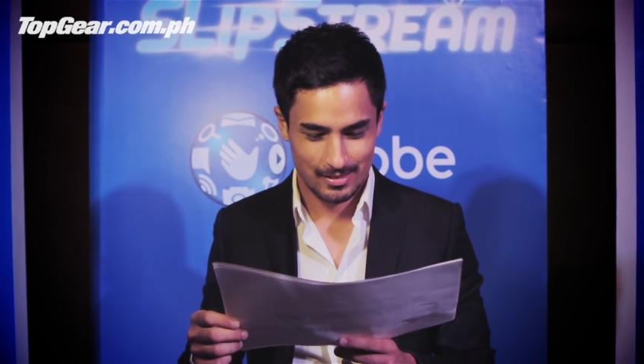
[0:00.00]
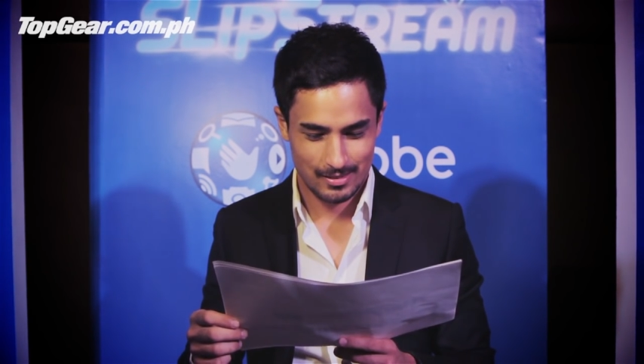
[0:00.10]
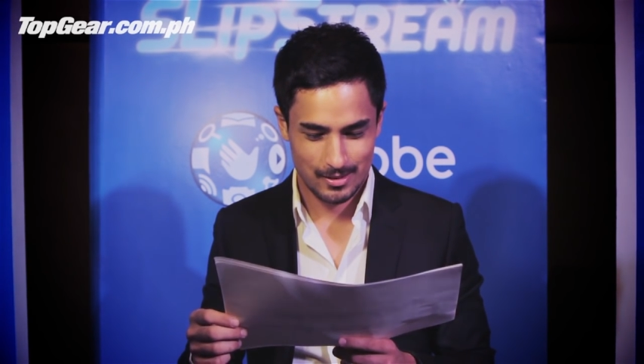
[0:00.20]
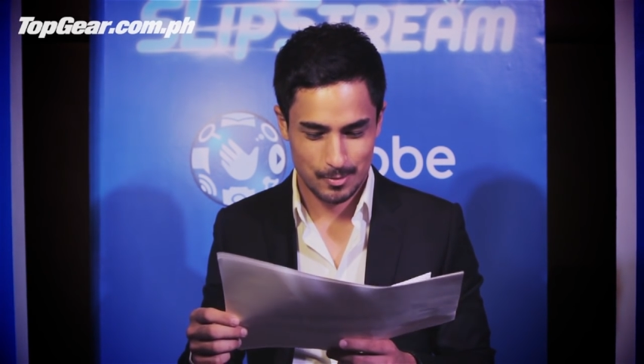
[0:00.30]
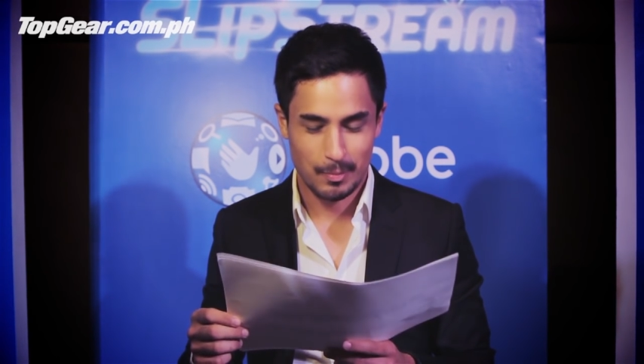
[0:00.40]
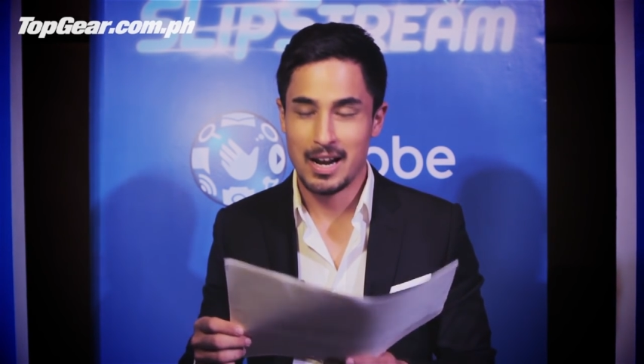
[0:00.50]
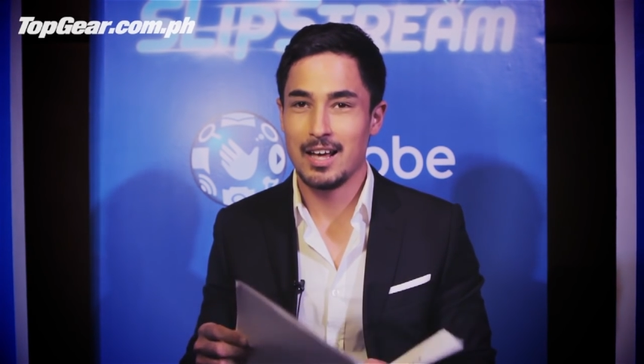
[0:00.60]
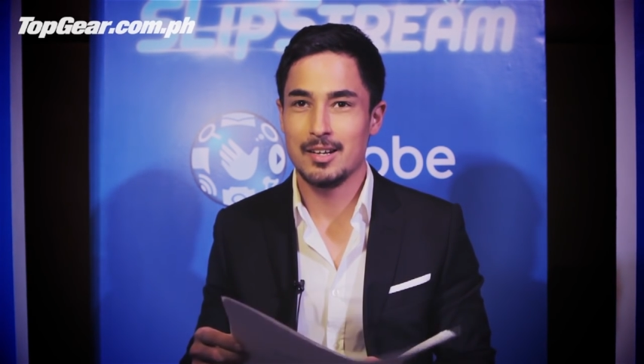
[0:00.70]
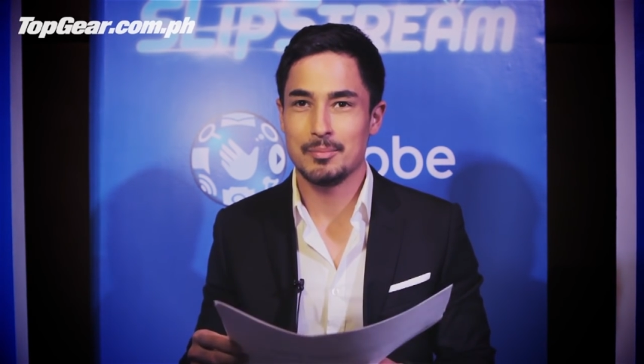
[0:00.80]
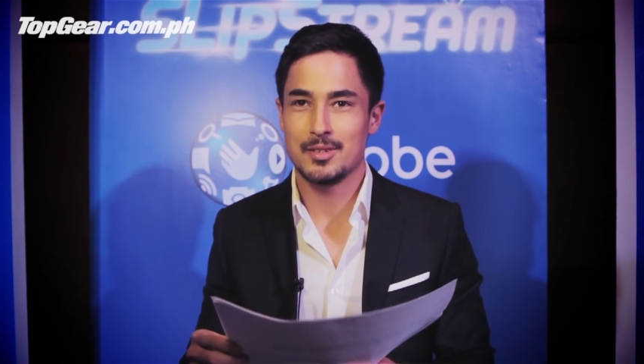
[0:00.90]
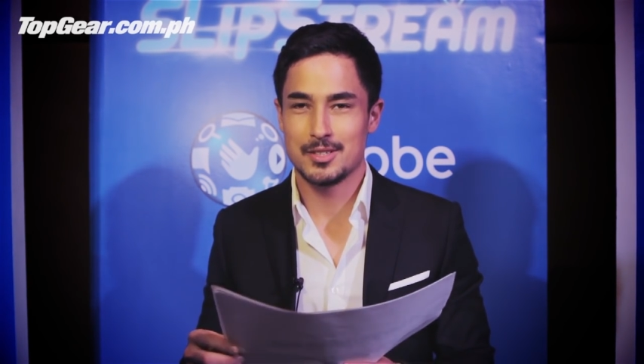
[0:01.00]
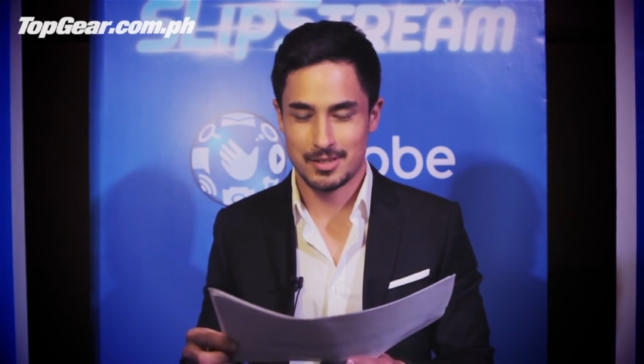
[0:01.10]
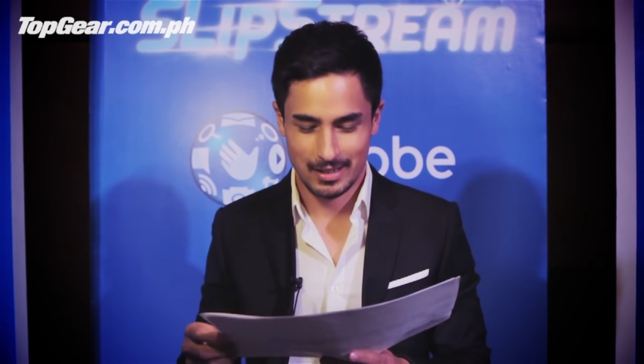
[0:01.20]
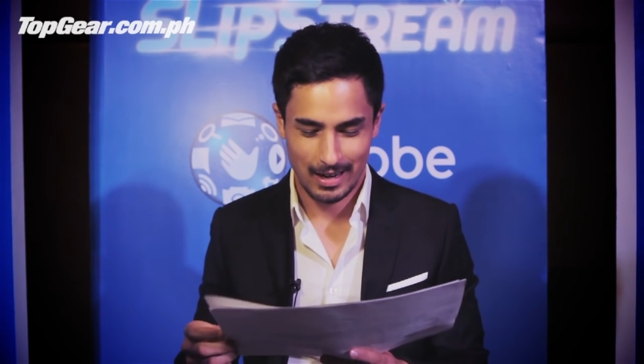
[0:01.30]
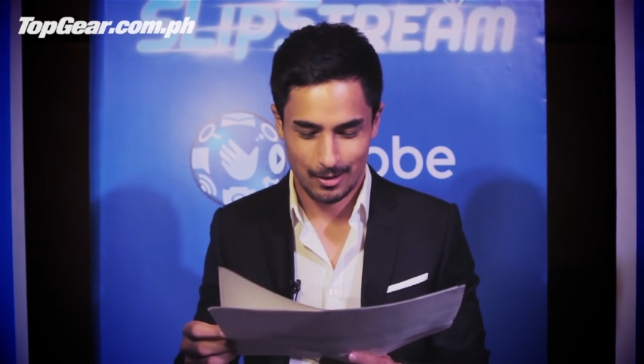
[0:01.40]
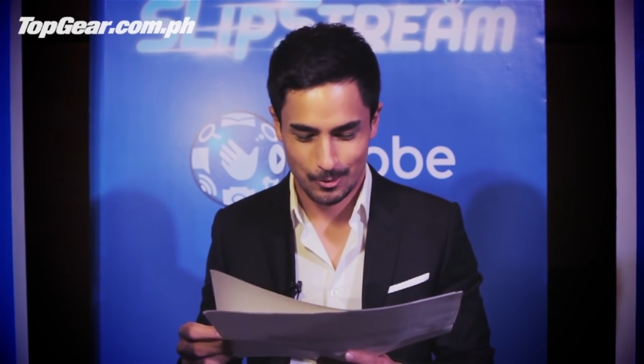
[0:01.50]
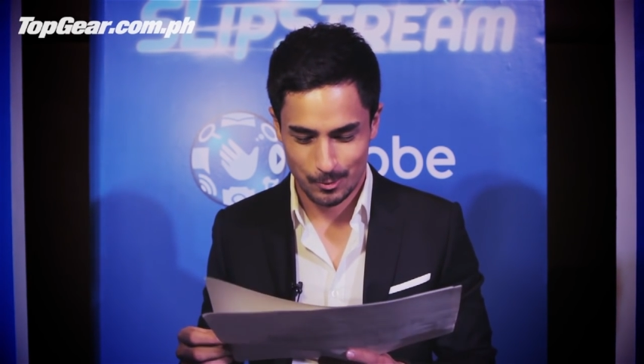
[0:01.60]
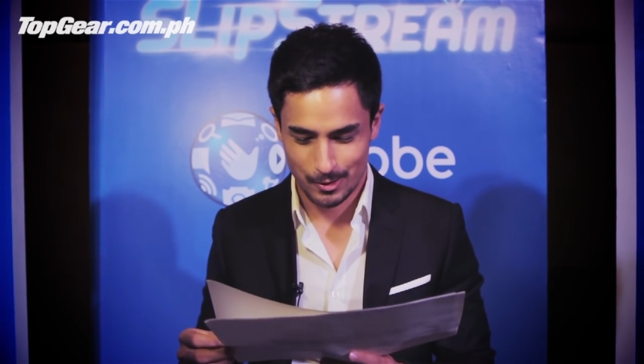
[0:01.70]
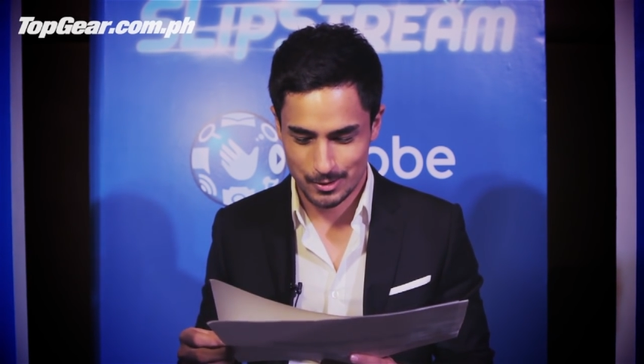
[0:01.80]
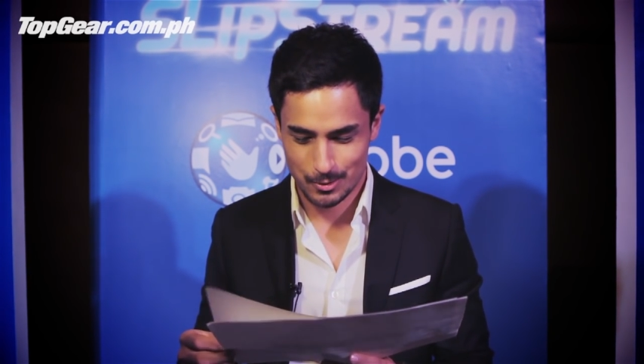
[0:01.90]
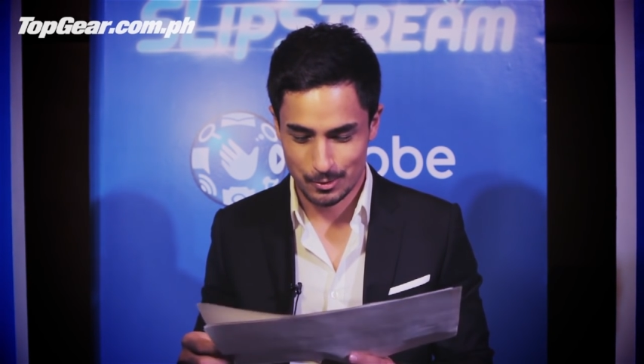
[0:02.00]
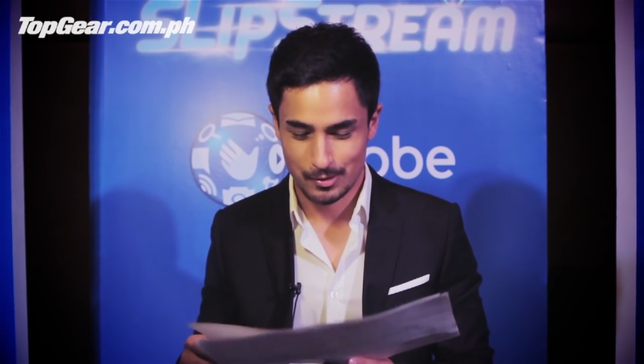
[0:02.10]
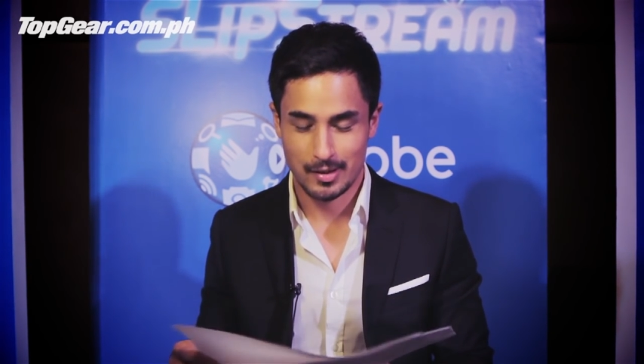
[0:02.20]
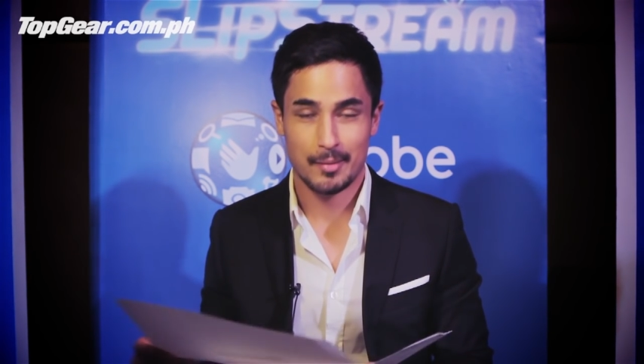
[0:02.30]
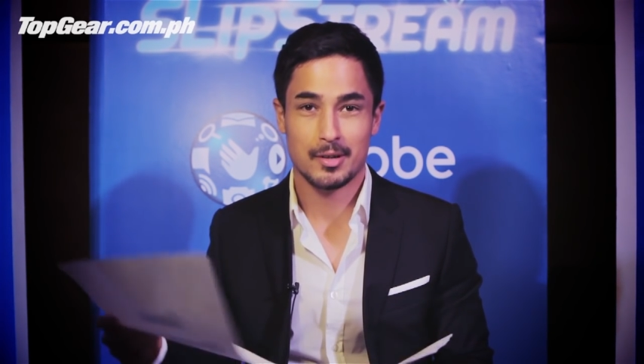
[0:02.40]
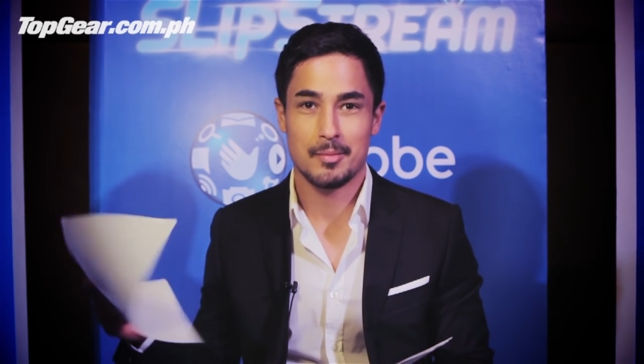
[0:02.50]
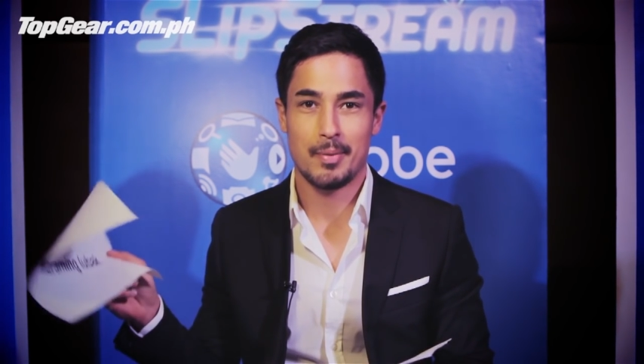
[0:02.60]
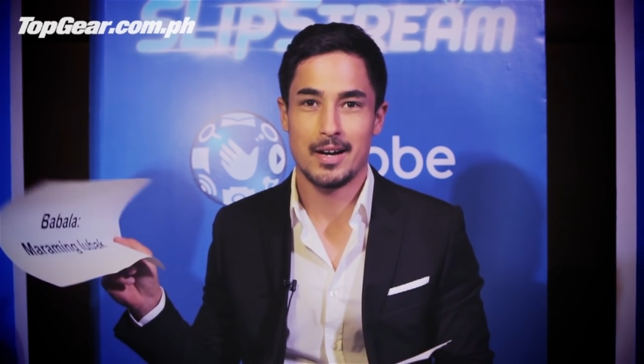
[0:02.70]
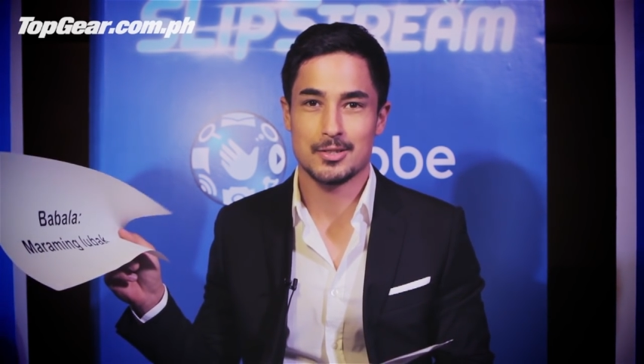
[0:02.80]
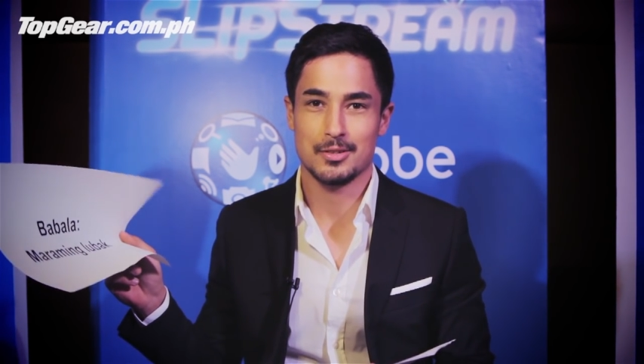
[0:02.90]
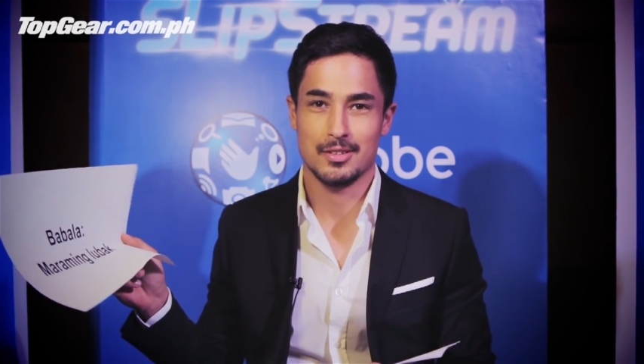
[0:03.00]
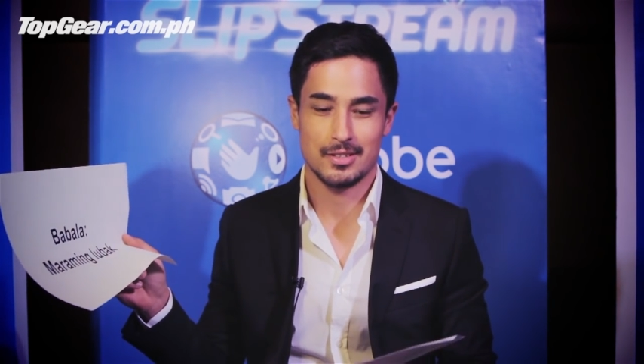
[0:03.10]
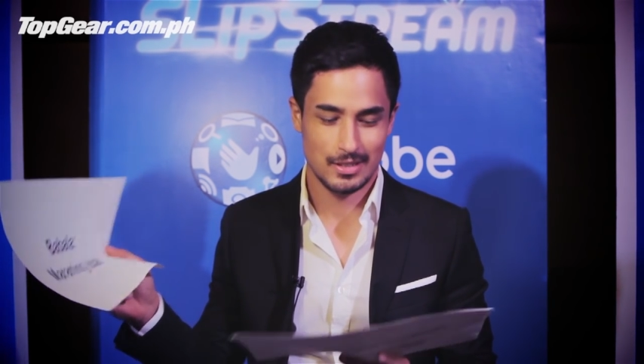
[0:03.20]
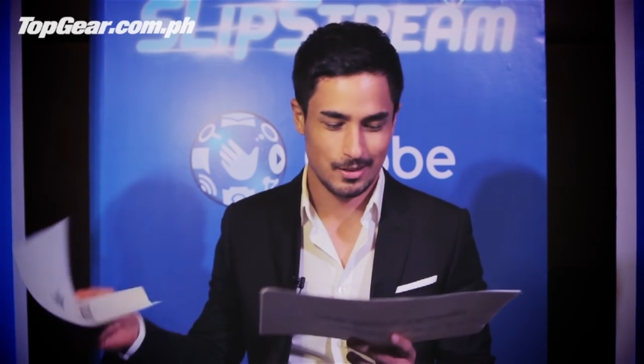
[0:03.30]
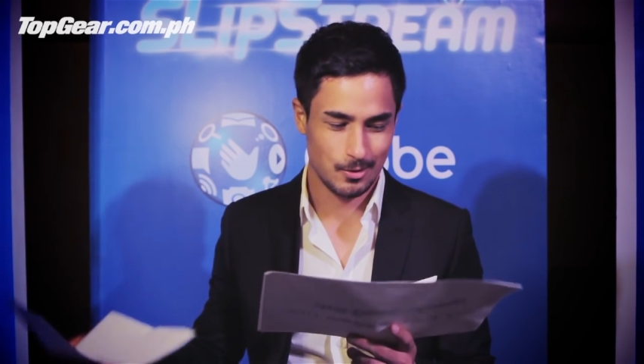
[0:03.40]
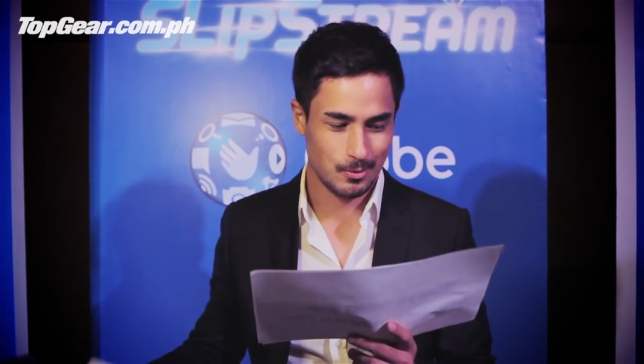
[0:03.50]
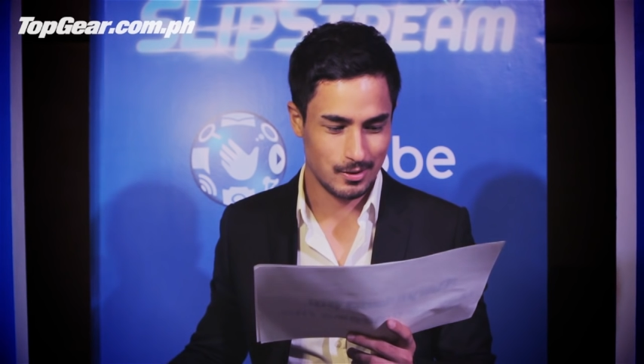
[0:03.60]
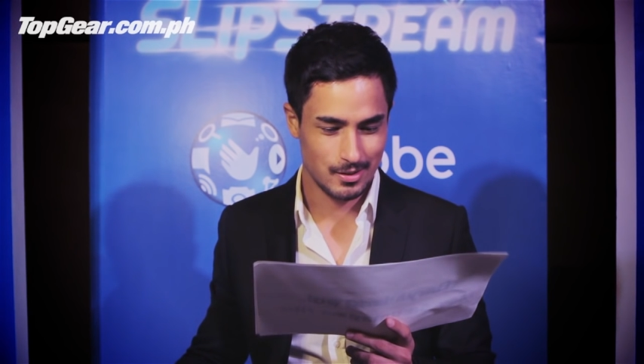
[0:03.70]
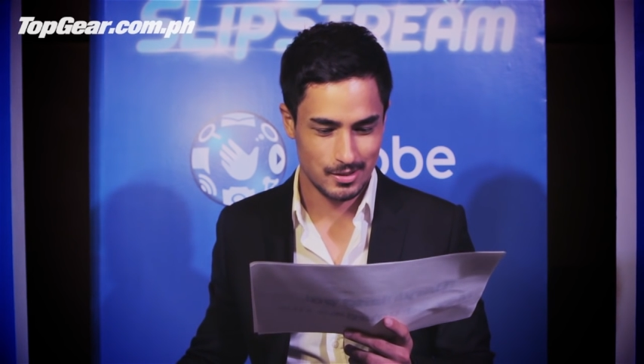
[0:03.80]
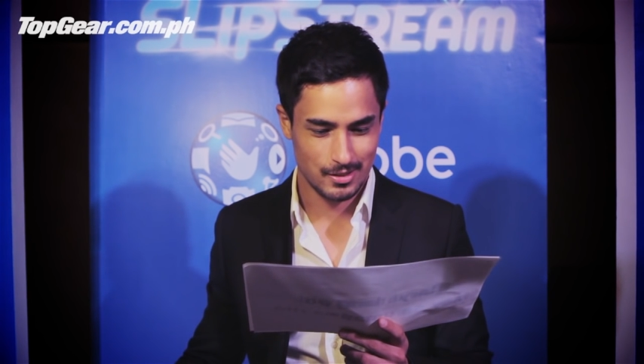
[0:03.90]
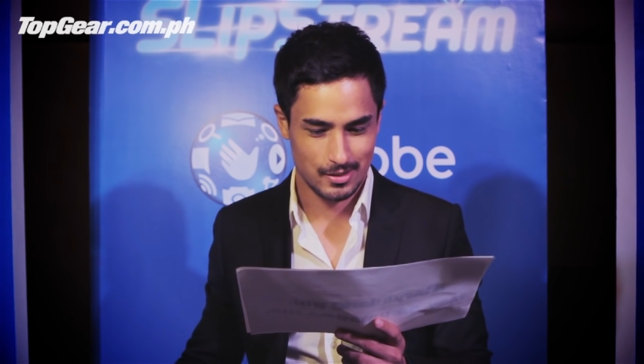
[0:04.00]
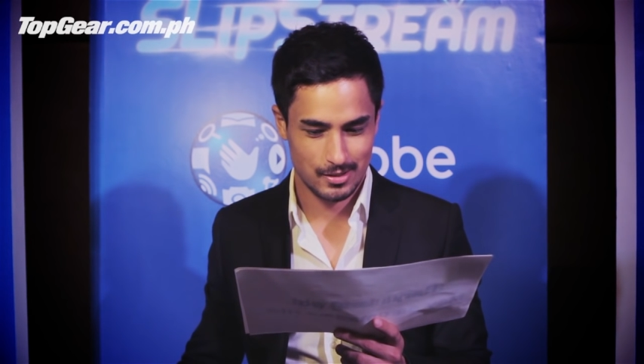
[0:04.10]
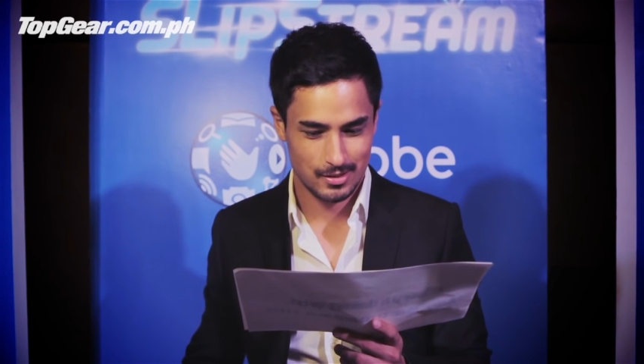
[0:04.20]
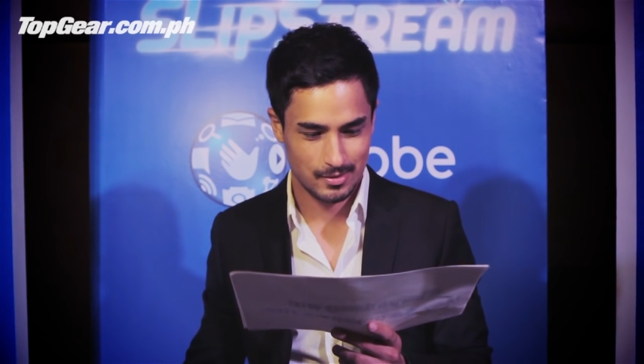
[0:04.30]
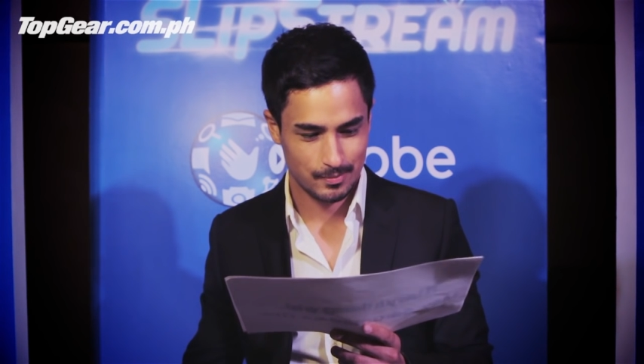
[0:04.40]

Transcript: It's malalim, these Tagalog words, so I'm going to pass on this. I don't know what this is.